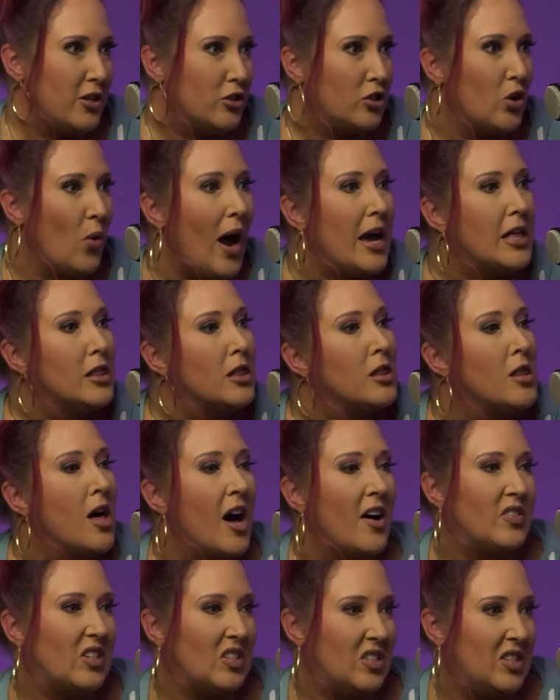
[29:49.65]
So I
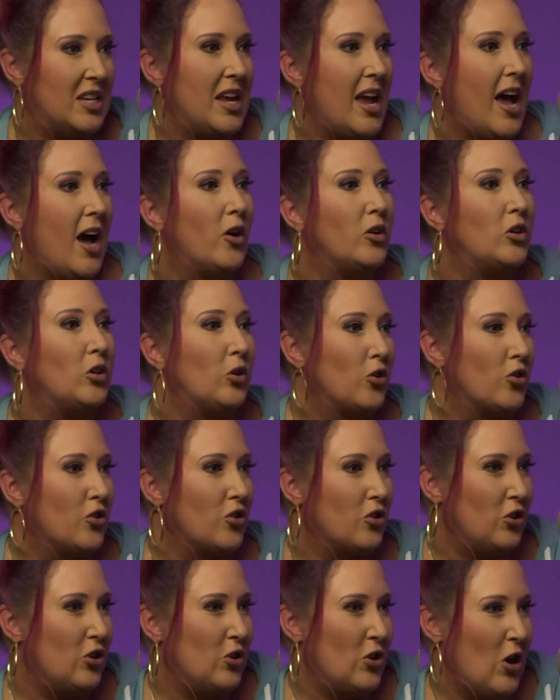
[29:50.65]
love to see how you're,
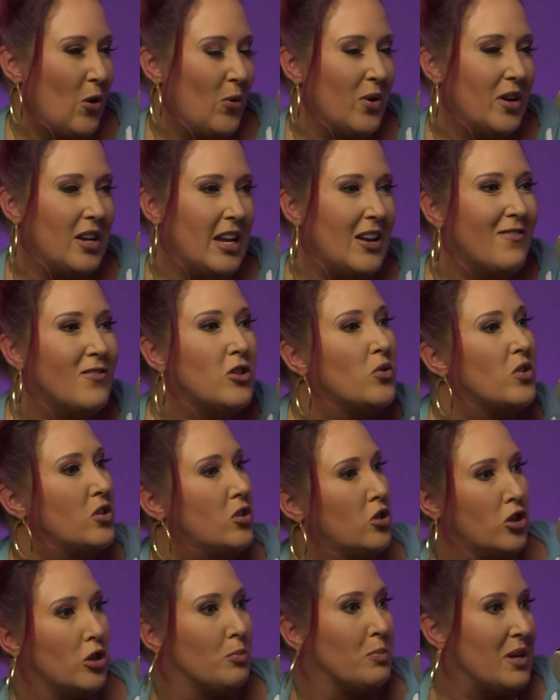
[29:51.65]
even though this
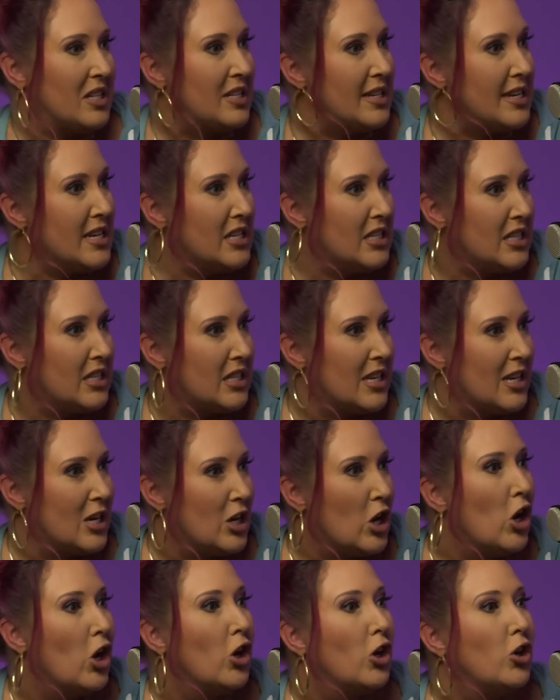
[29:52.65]
is your business,
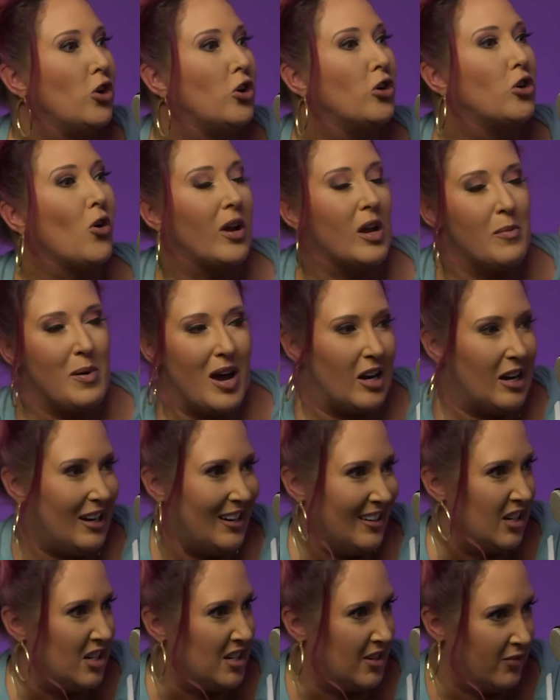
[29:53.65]
you're going about it
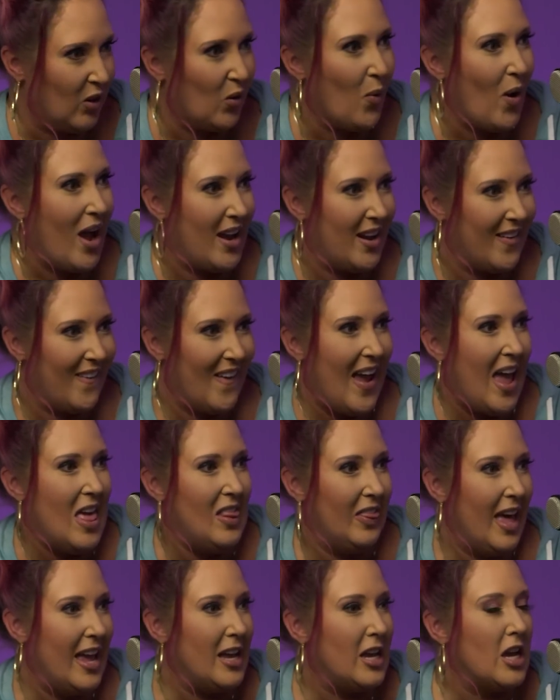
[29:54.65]
in a different way, and
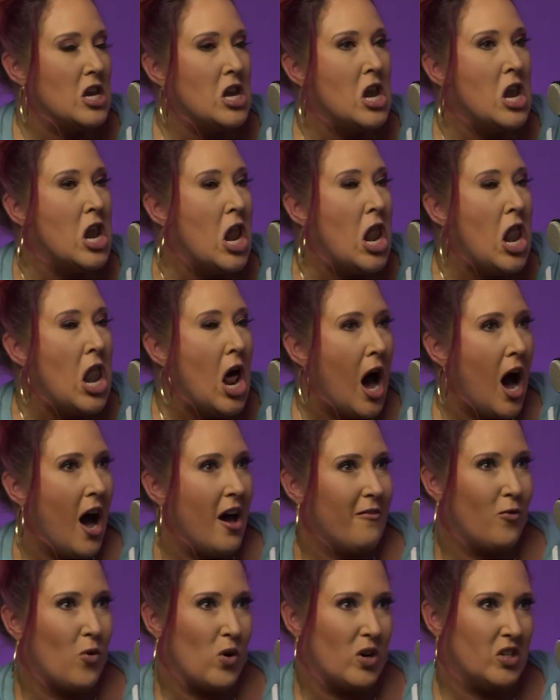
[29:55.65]
like
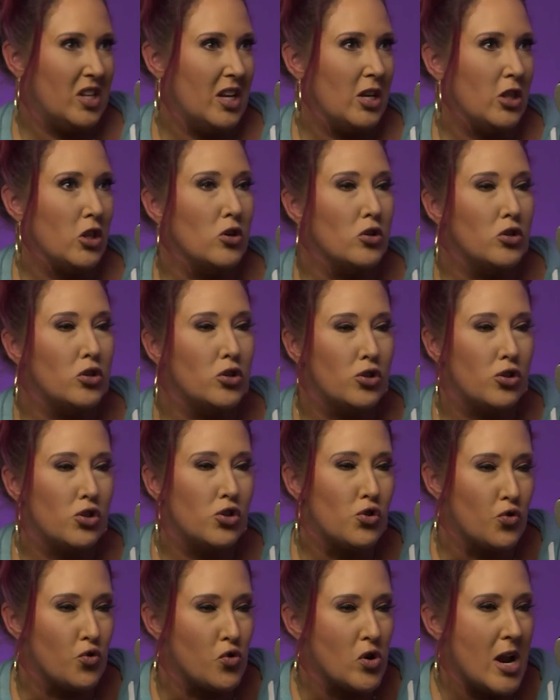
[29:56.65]
not forcing those
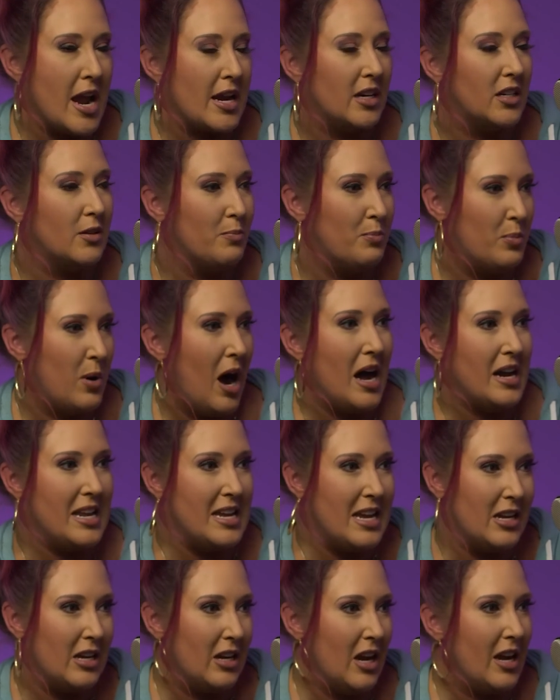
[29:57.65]
strict
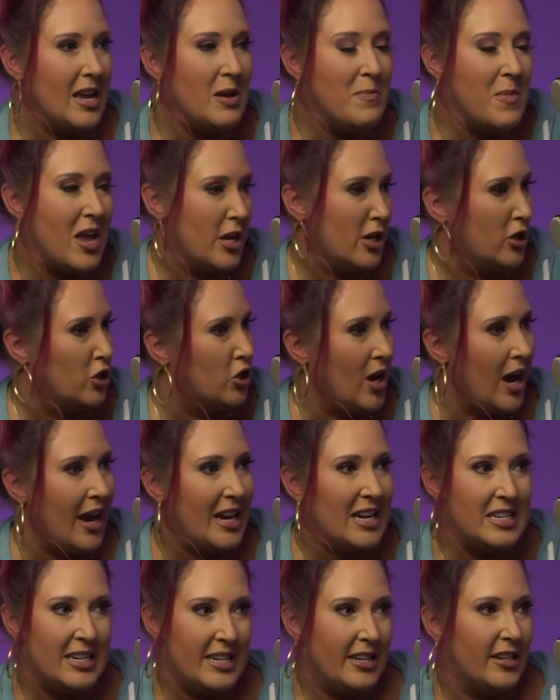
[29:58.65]
body image
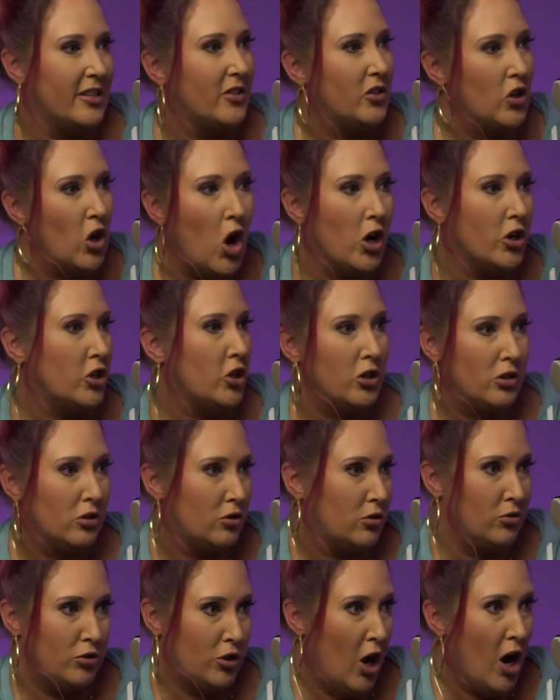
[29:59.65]
ideas onto your
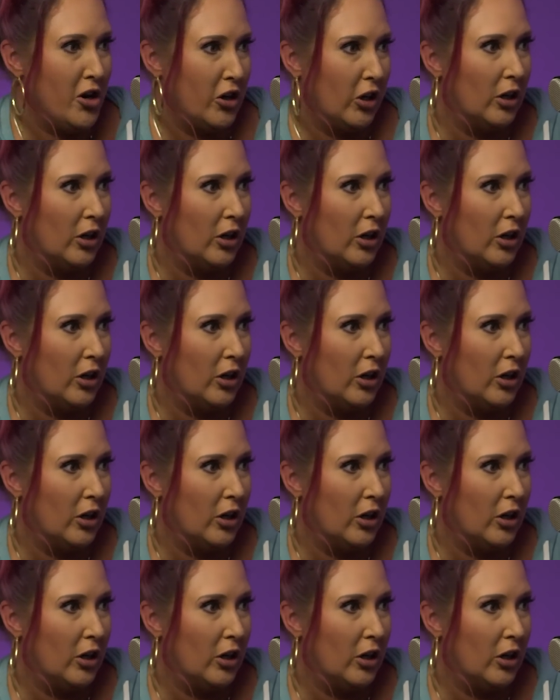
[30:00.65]
daughter.